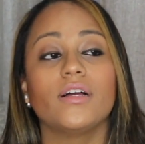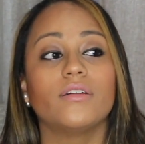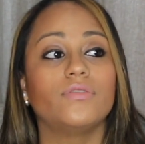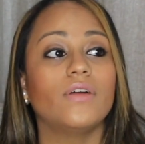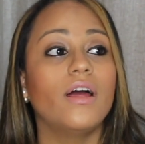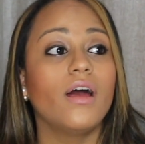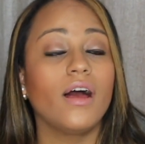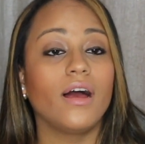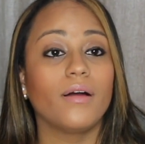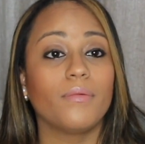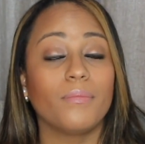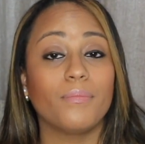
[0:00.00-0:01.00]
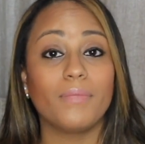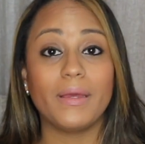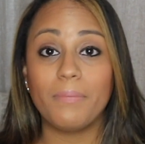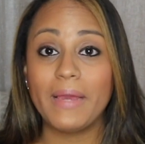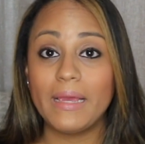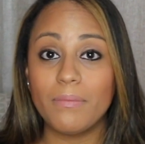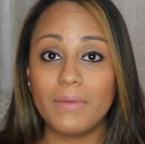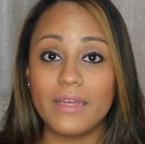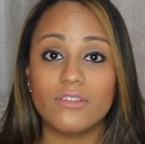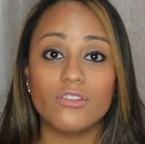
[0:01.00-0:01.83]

of my baby.